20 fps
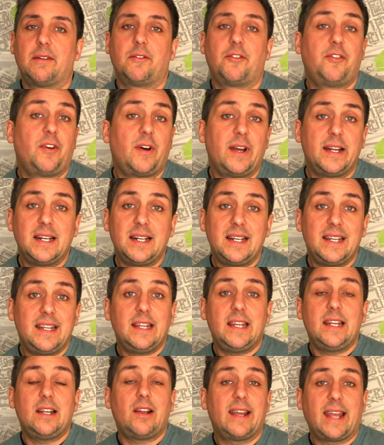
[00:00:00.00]

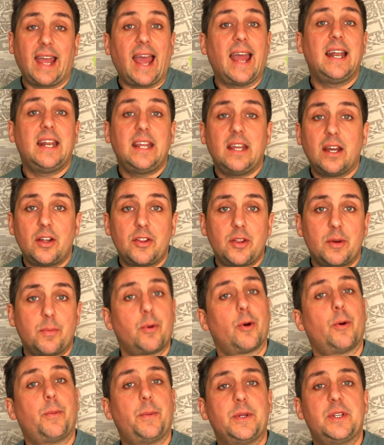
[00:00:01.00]
Finally, like any other
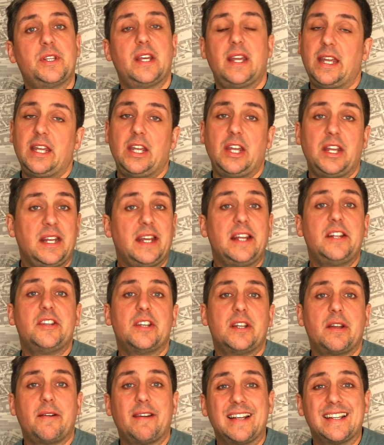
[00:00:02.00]
property, you need
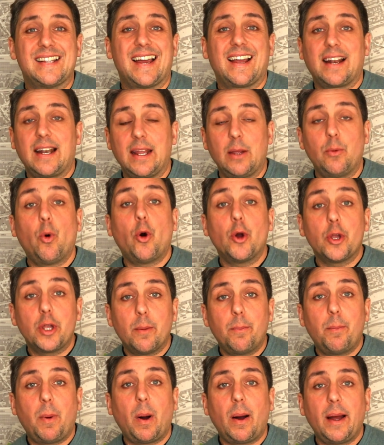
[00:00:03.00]
to know exactly what
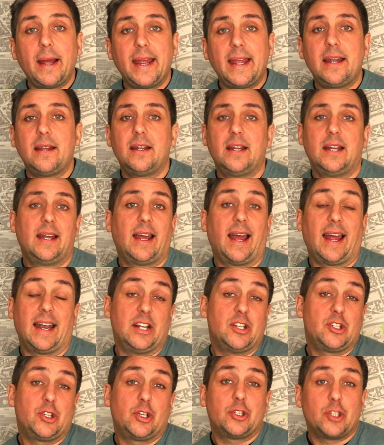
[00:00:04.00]
you're buying, and
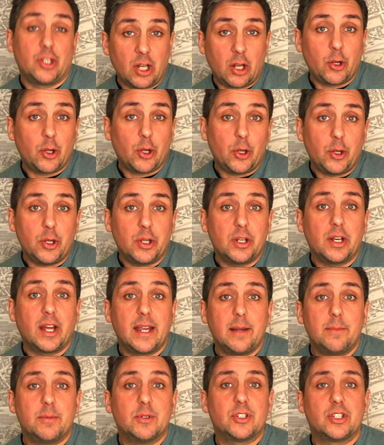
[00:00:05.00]
it's good to know who your
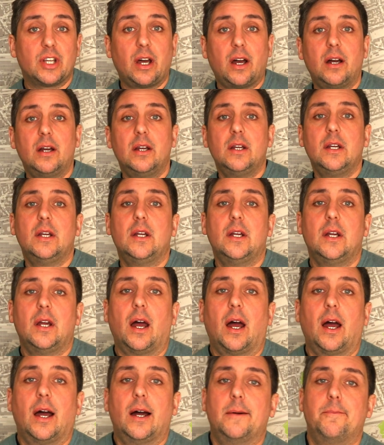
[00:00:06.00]
neighbours are.
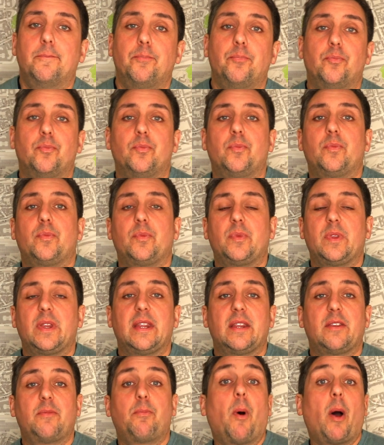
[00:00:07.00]

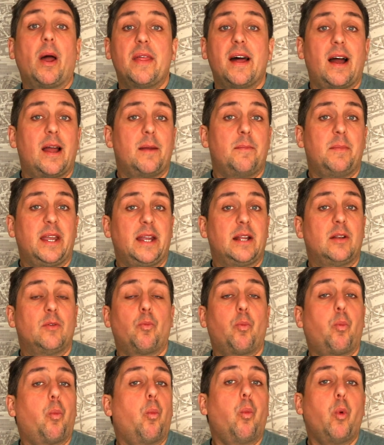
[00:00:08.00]
By that I
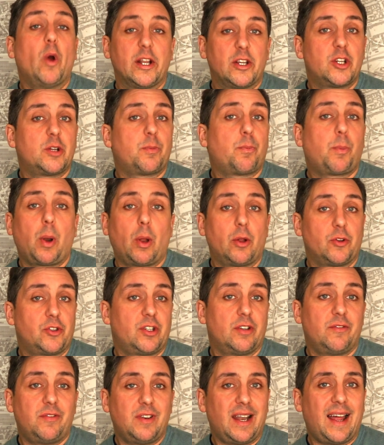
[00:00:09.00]
mean which
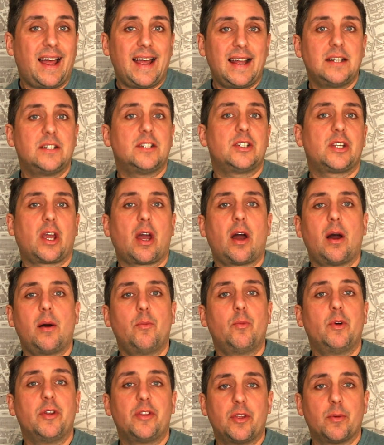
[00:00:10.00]
plots of land
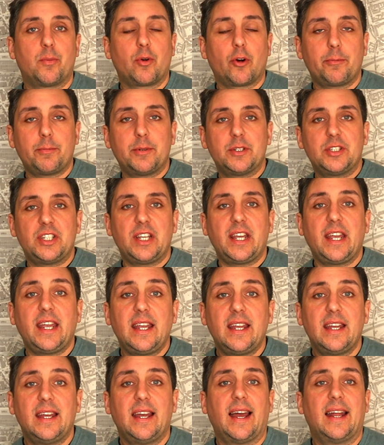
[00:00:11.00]
come with the
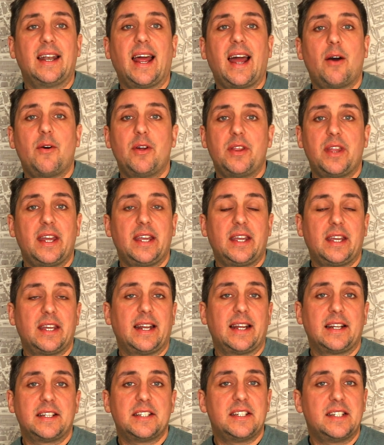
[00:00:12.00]
property and how are they
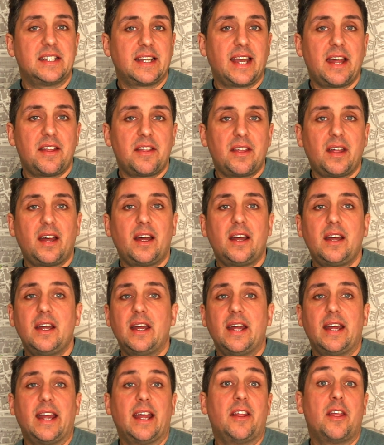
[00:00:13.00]
connected together.
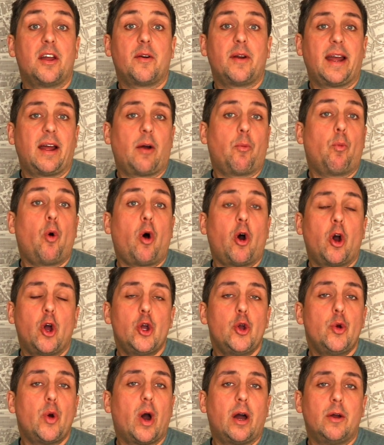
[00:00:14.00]

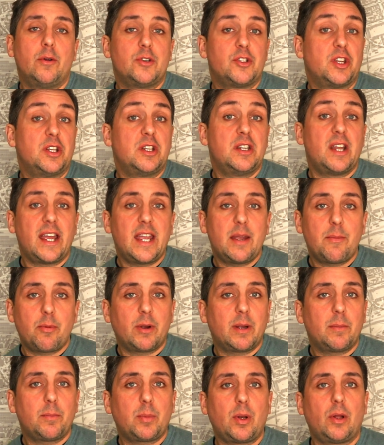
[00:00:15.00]
Who owns the
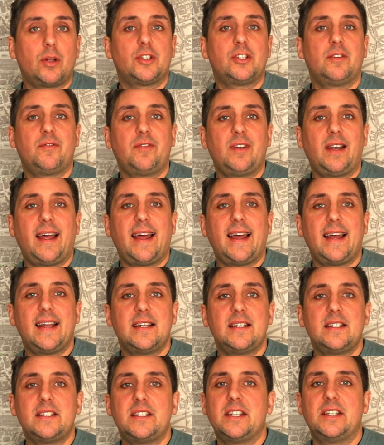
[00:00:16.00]
neighbouring plots of
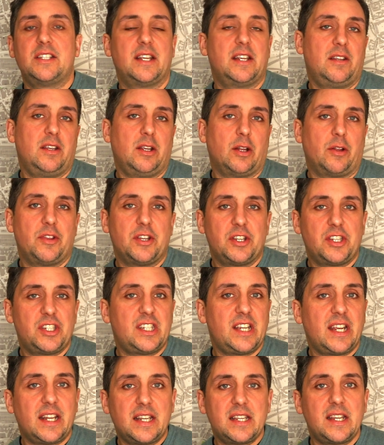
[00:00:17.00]
land? Is it the
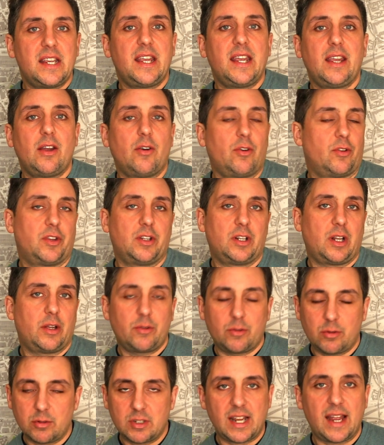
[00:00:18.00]
city or the
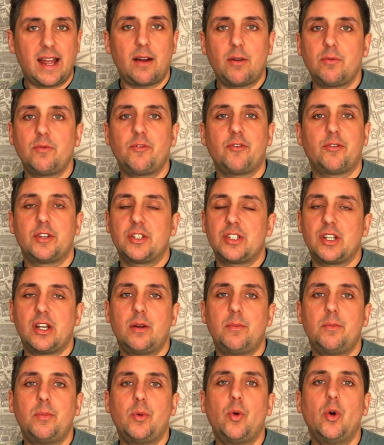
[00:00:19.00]
local town, for
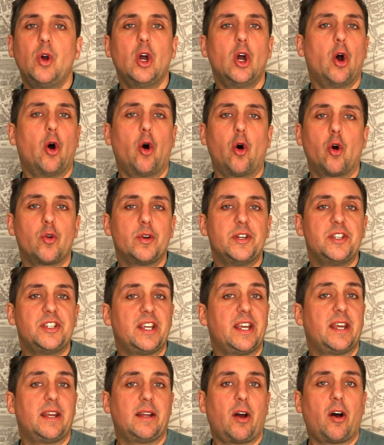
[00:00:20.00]
example, or
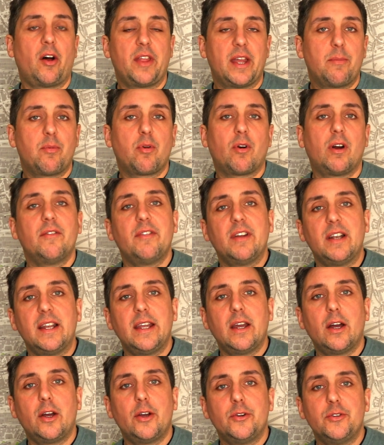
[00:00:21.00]
are they
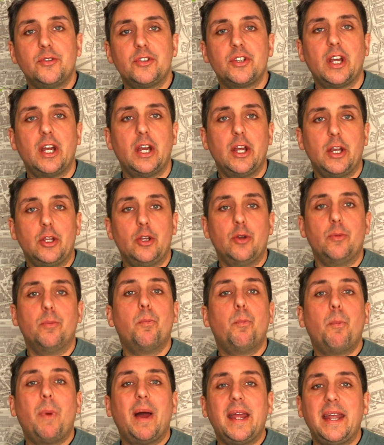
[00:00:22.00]
privately owned? You
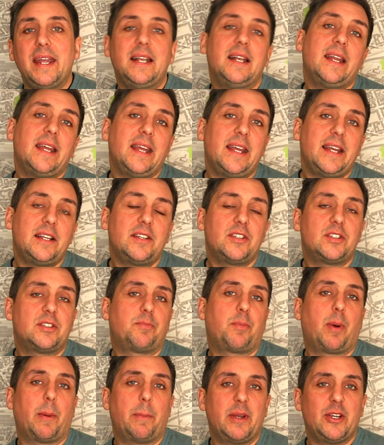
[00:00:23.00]
may need
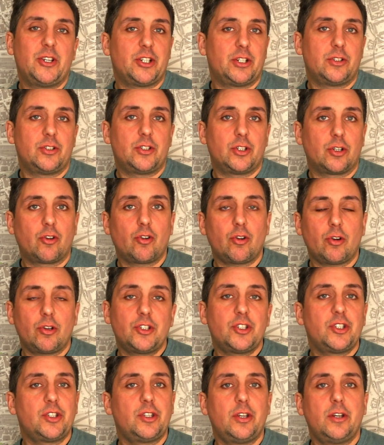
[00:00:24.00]
permission to
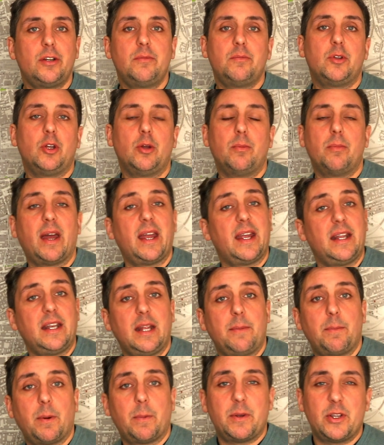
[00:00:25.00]
cross them, you may
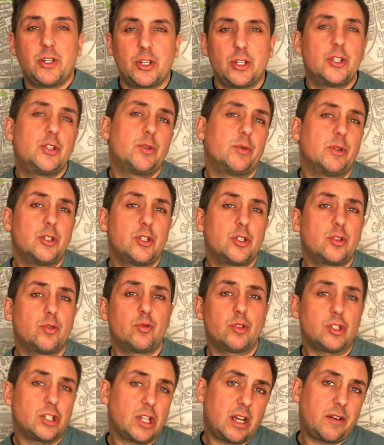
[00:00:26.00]
need permission to
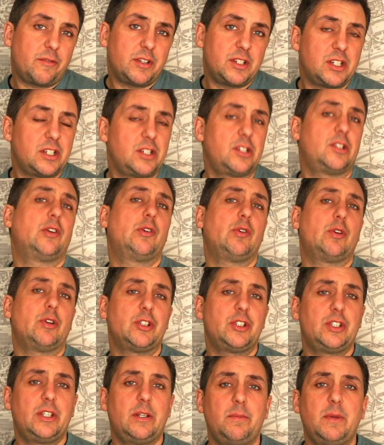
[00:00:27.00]
install services
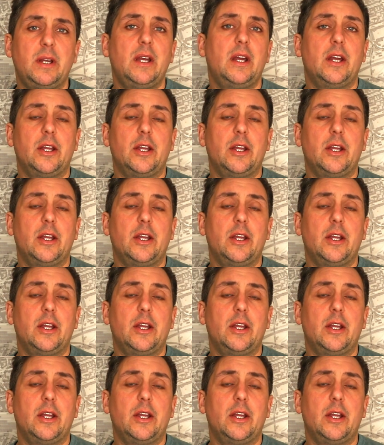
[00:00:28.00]
across them,